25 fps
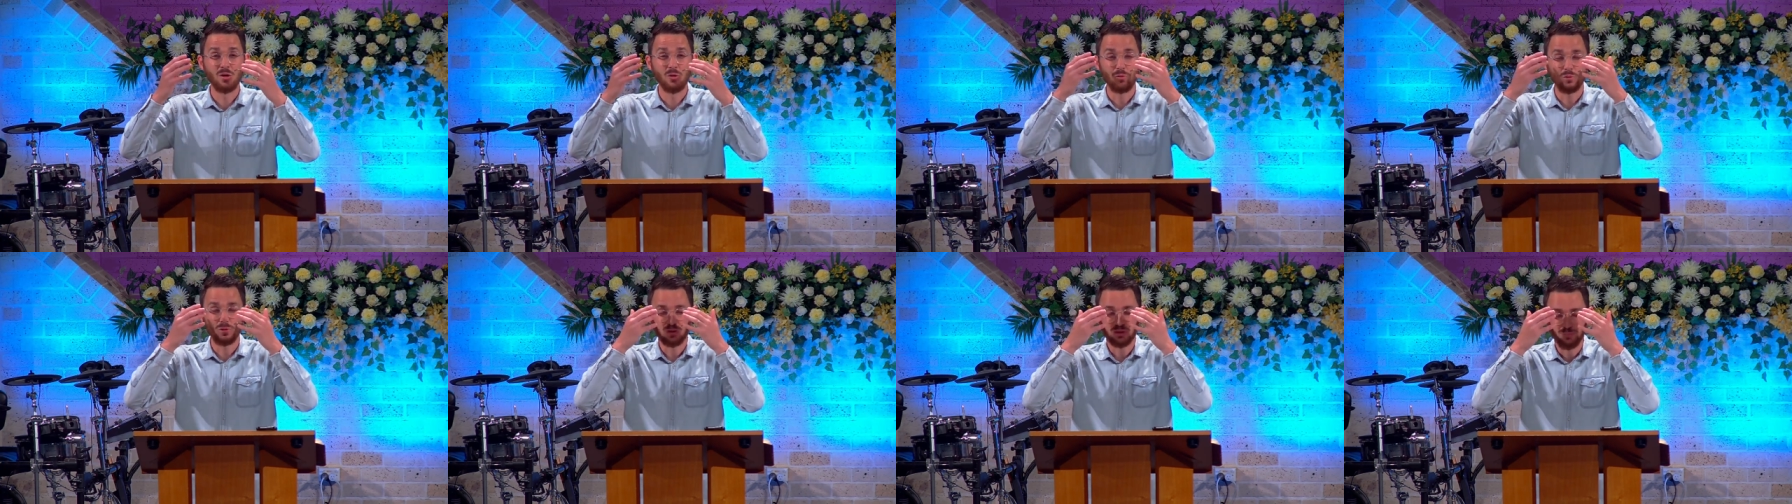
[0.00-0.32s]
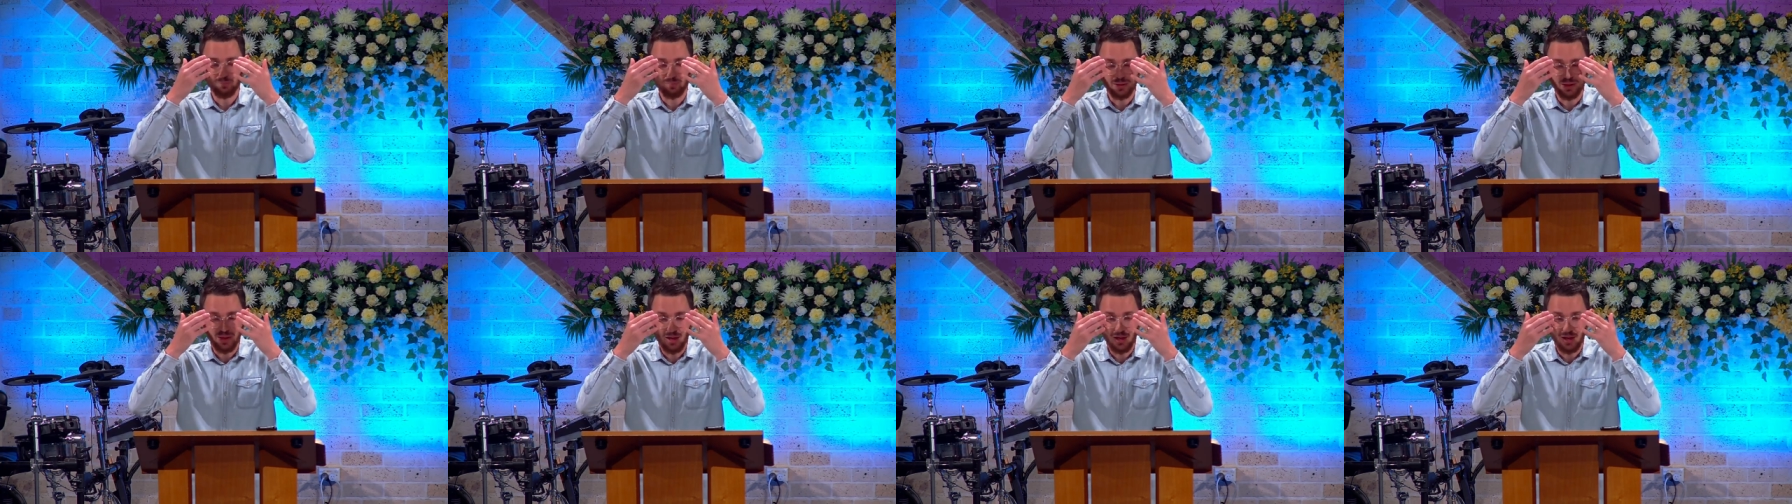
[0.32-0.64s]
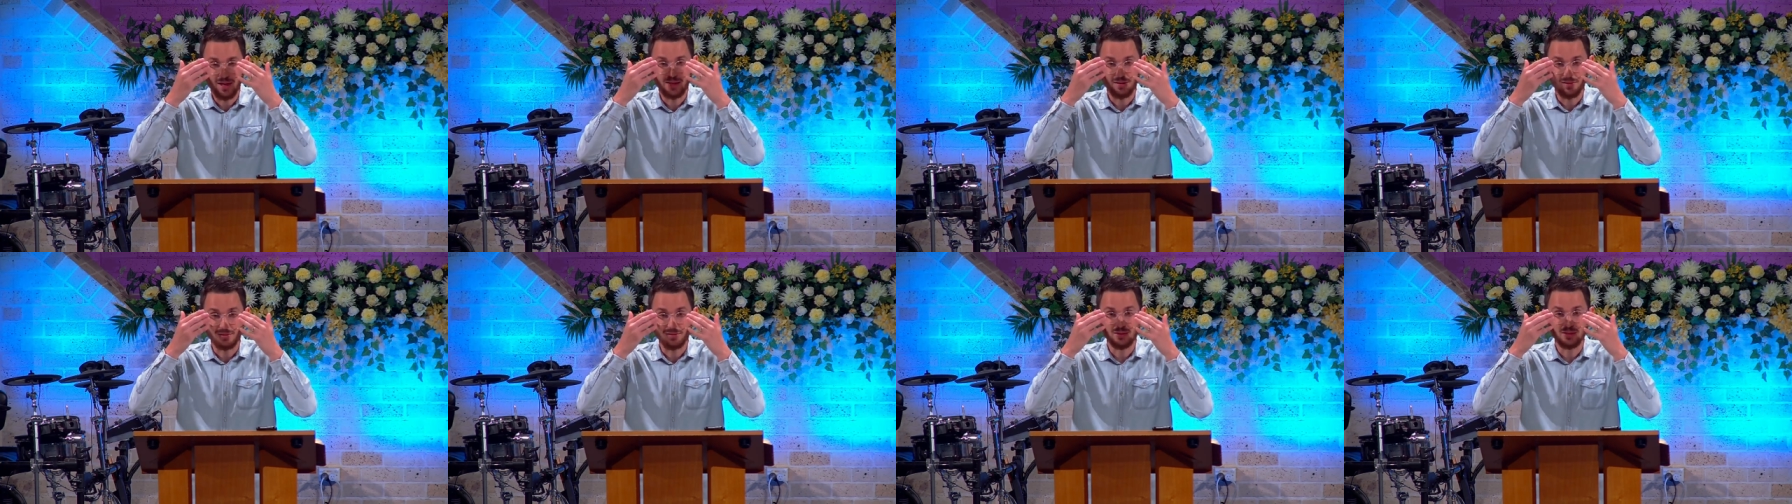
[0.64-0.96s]
was
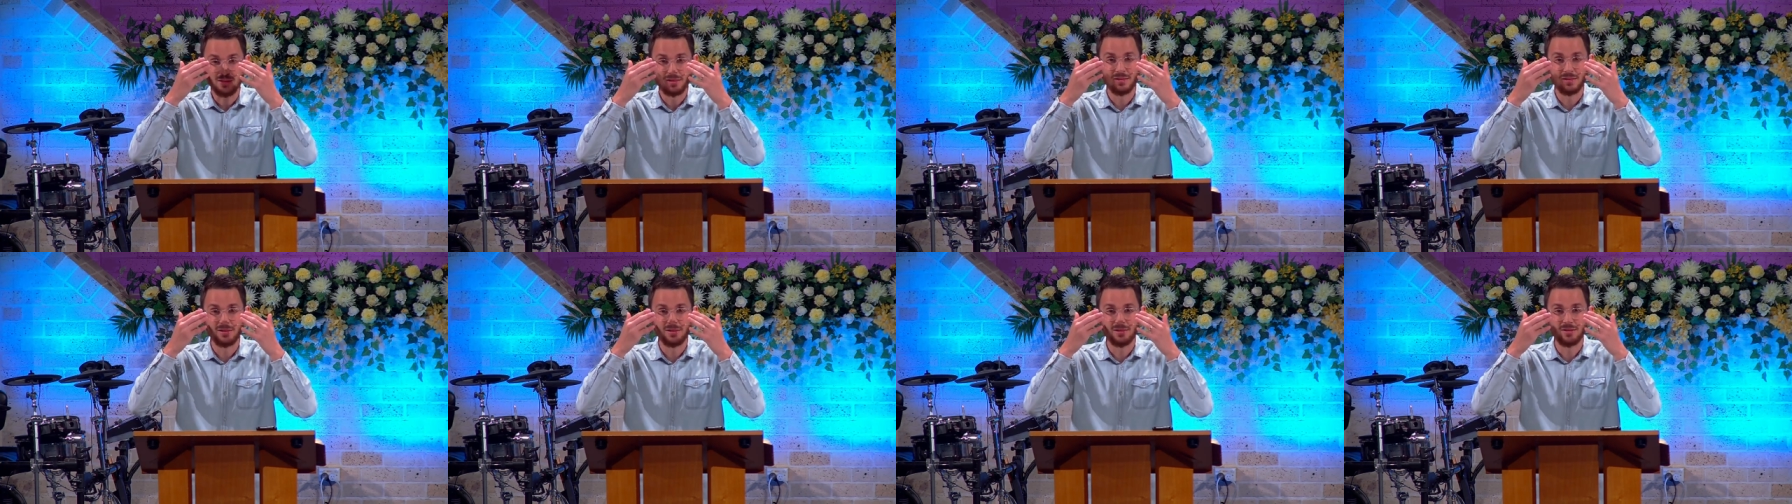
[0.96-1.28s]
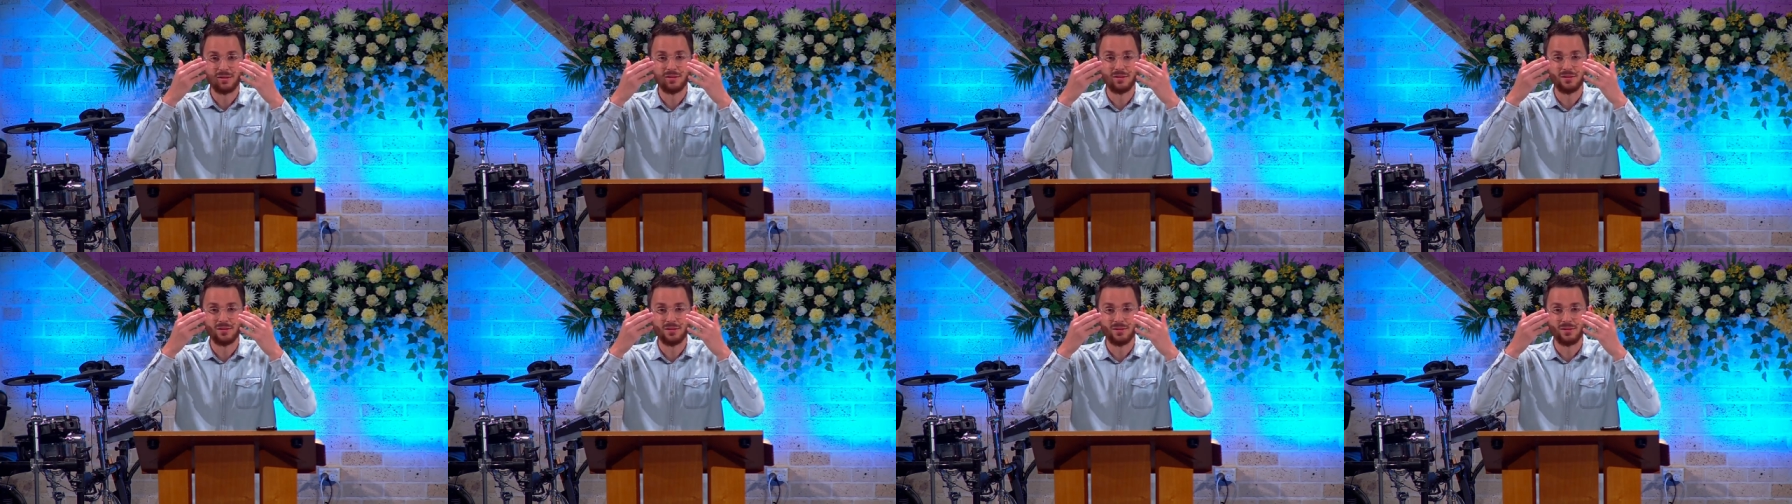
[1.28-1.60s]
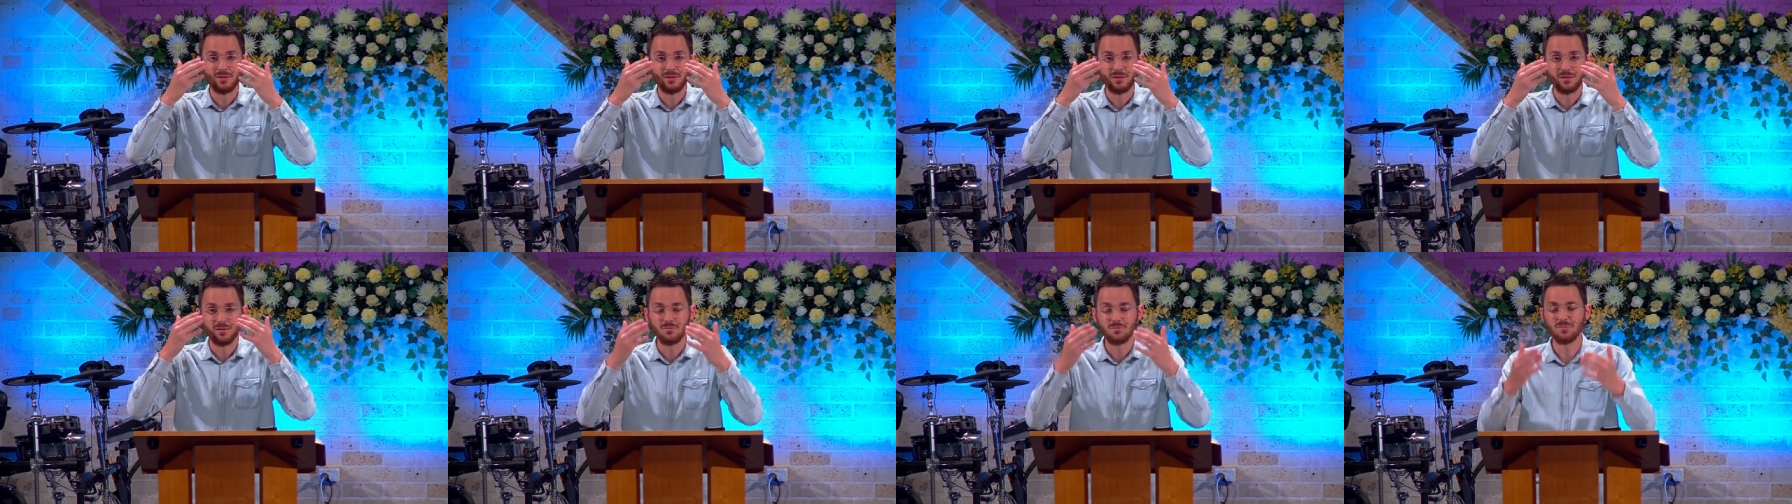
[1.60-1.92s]
blind,
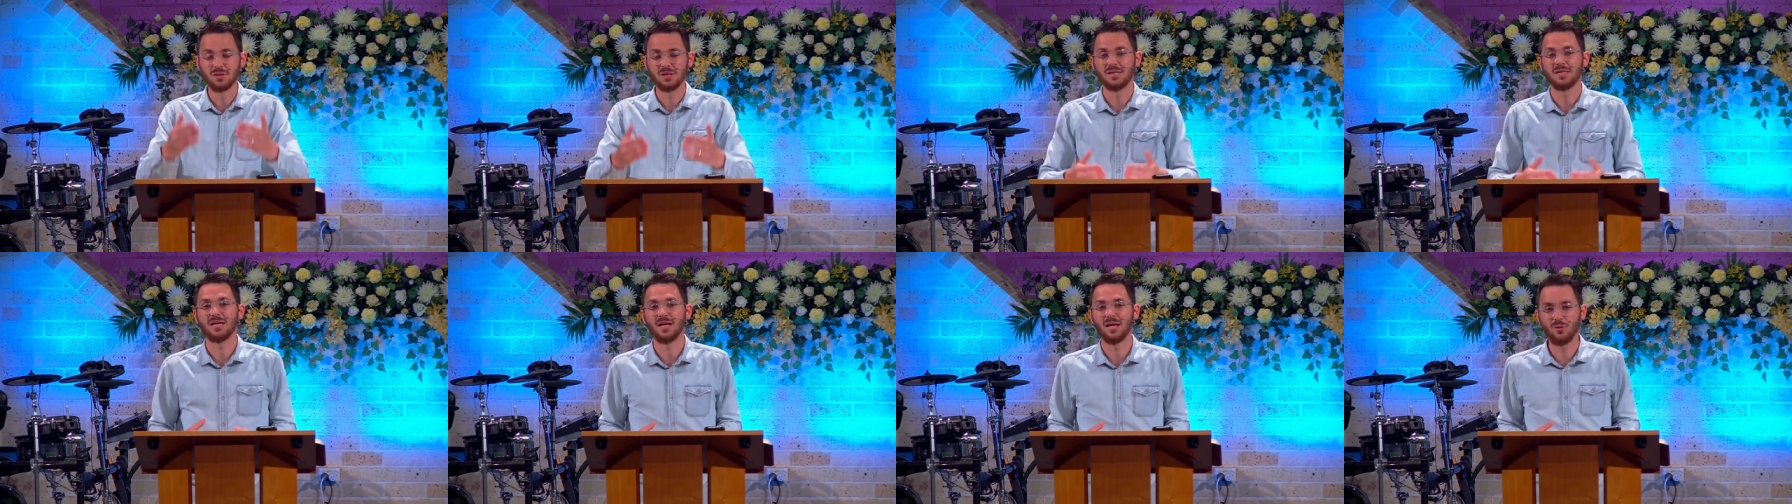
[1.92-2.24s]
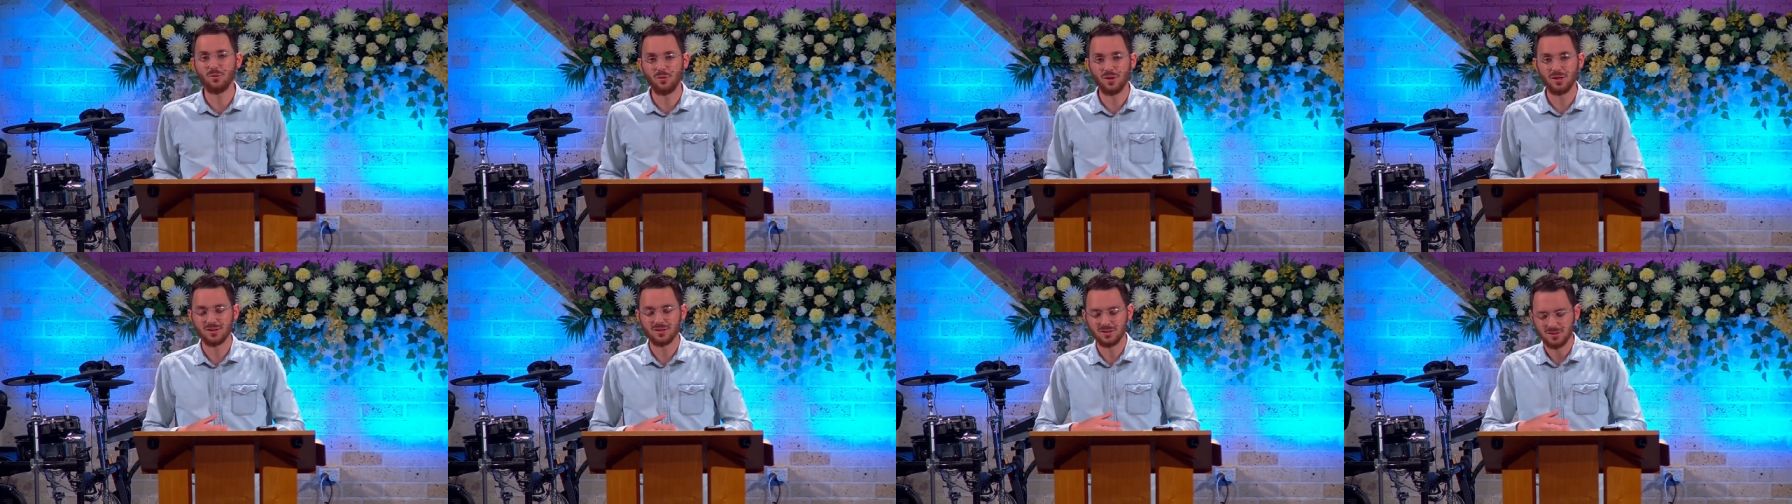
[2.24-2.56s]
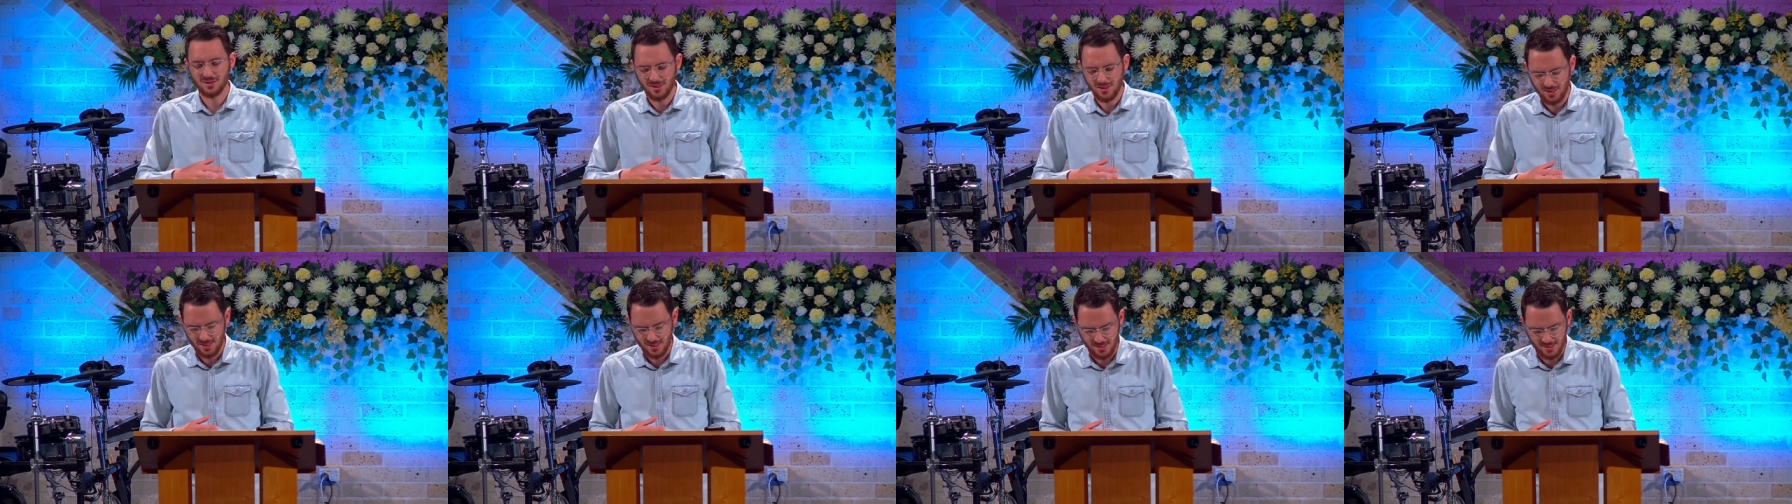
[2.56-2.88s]
but now I
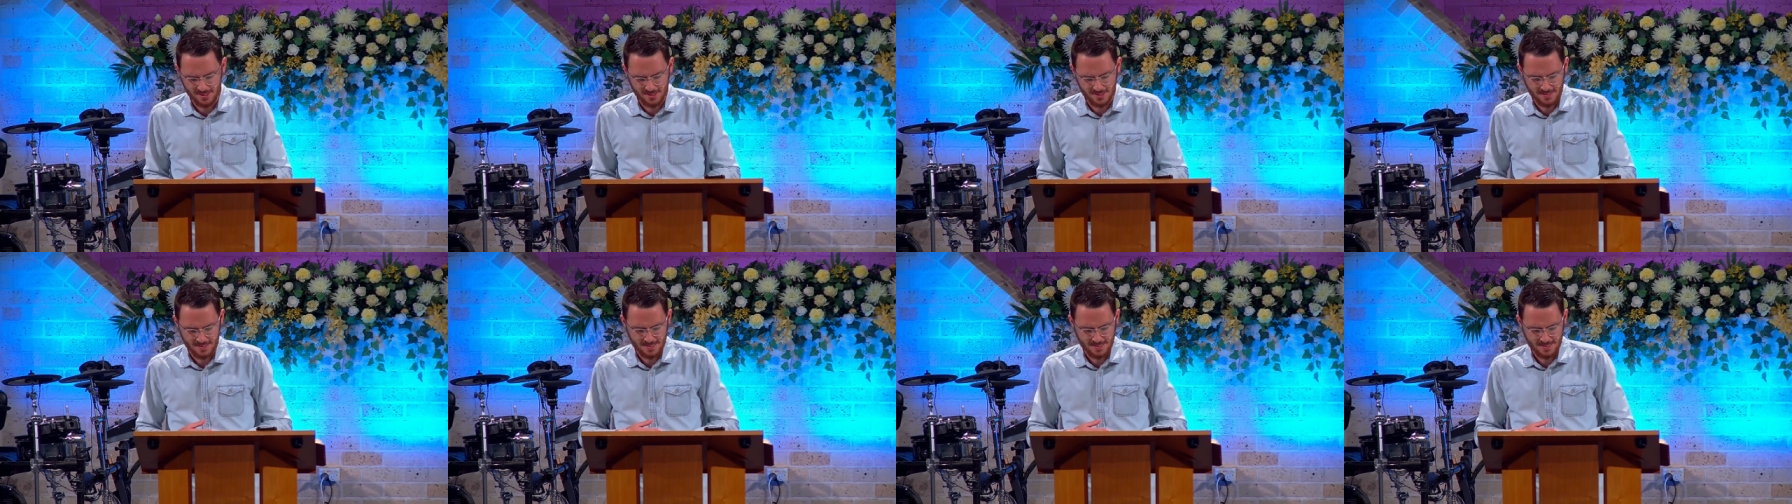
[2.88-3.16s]
see.